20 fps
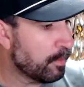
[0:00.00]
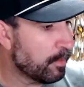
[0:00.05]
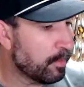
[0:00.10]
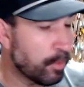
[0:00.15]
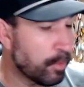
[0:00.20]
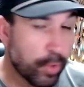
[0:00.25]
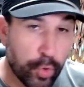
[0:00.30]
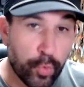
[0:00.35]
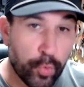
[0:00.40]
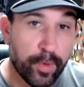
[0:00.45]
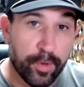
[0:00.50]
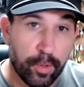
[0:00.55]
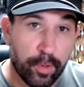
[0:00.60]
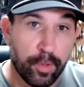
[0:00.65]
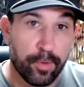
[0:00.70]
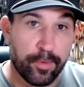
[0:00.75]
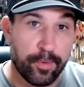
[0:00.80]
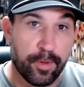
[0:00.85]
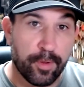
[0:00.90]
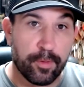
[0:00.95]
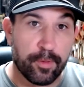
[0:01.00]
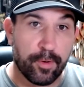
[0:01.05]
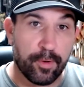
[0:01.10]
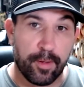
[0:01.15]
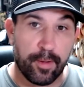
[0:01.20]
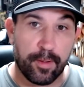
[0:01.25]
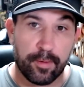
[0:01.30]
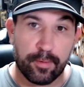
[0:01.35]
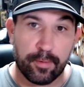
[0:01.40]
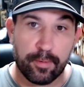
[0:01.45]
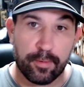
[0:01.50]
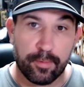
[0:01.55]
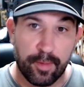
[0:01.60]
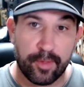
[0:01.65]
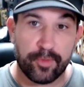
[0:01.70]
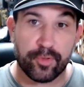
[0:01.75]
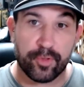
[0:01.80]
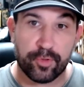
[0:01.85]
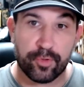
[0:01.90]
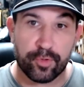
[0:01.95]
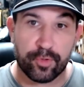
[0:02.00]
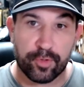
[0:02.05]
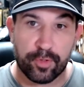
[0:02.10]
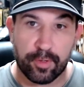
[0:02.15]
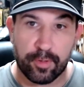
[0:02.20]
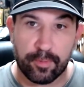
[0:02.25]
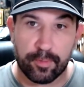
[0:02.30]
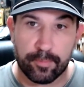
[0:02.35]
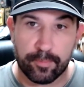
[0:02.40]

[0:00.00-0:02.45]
Grinnell, on the other hand, that's interesting.